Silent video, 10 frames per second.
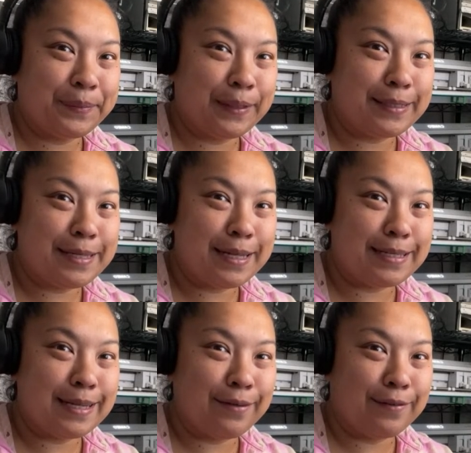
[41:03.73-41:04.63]
You see
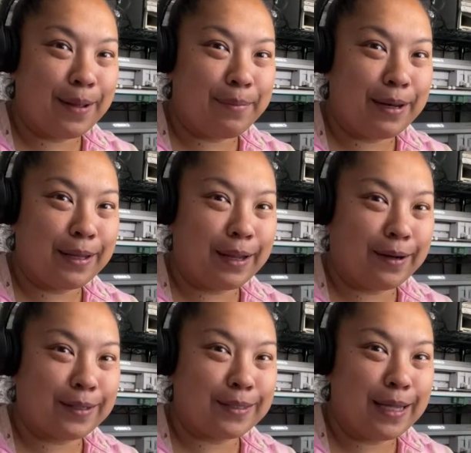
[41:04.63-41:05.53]
this thing flapping in
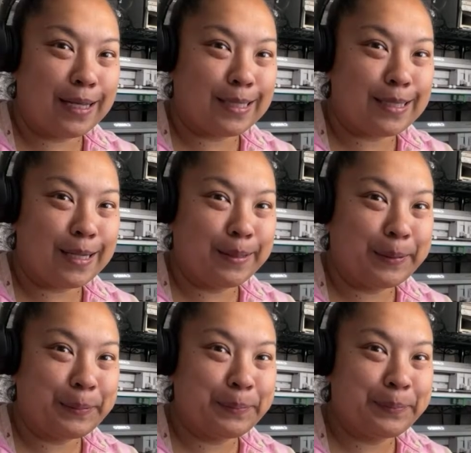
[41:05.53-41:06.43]
the AC?
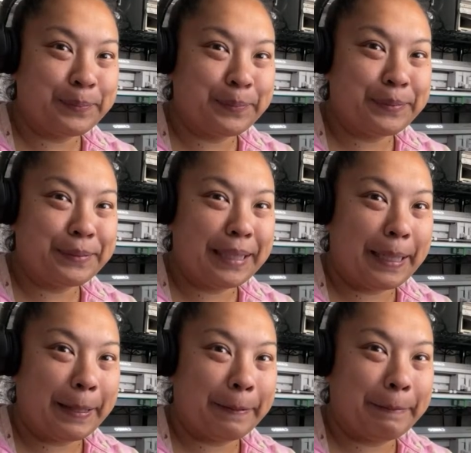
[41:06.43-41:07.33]
Yeah.